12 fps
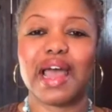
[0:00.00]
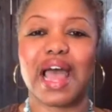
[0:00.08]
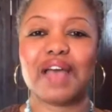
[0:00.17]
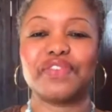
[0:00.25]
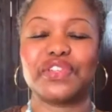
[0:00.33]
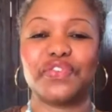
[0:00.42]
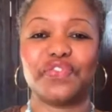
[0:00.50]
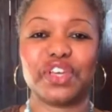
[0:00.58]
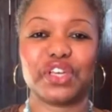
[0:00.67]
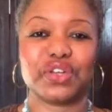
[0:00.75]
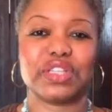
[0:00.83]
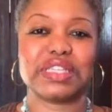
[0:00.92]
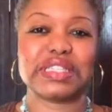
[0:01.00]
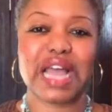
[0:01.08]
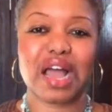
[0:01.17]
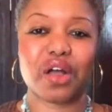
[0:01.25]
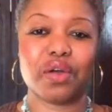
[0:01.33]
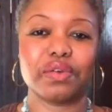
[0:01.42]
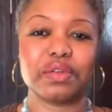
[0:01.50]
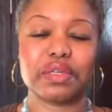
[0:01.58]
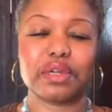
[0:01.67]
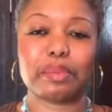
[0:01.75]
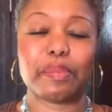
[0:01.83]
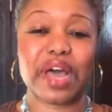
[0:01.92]
have to figure this out
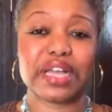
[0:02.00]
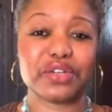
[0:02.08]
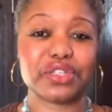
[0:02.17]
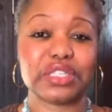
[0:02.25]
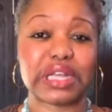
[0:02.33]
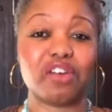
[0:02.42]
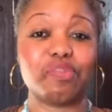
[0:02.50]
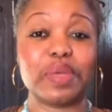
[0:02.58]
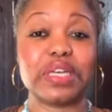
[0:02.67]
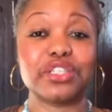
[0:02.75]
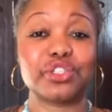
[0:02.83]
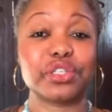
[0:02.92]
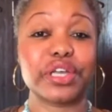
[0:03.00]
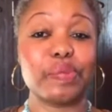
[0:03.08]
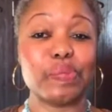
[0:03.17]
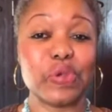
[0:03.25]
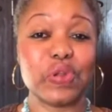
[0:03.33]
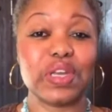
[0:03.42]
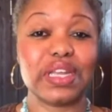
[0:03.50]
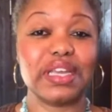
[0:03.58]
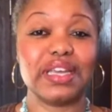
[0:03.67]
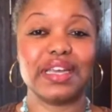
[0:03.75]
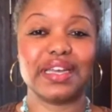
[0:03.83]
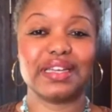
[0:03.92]
by yourself, because your
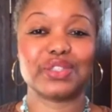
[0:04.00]
community